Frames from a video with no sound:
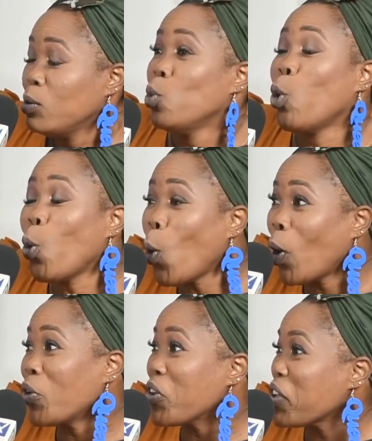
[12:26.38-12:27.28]

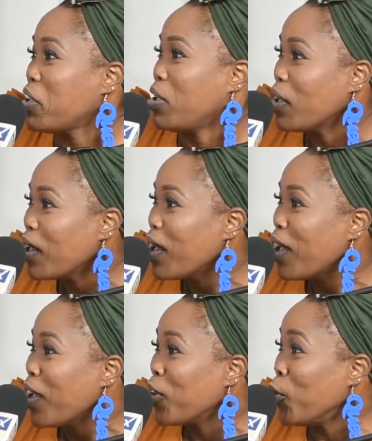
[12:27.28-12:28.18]
lonely.
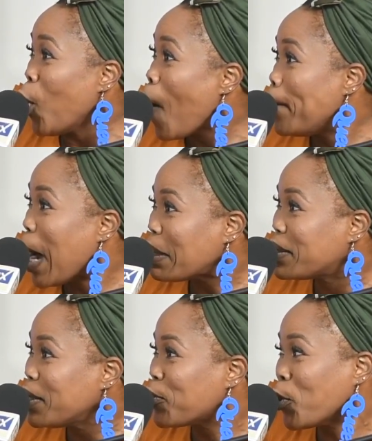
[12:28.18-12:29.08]

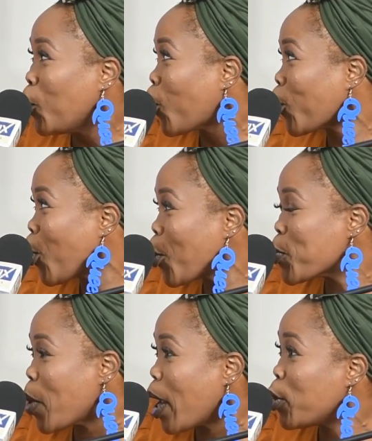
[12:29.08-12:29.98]
Nobody if you look
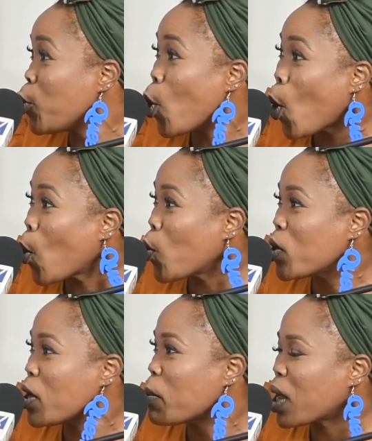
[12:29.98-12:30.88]
round pan
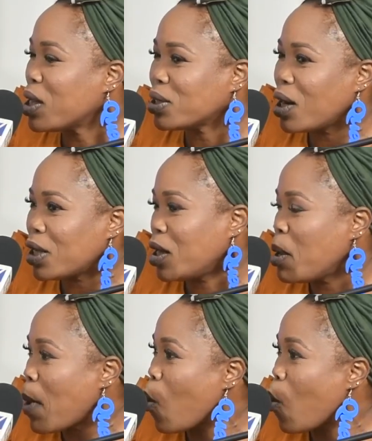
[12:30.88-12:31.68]
nowhere because a lot of them are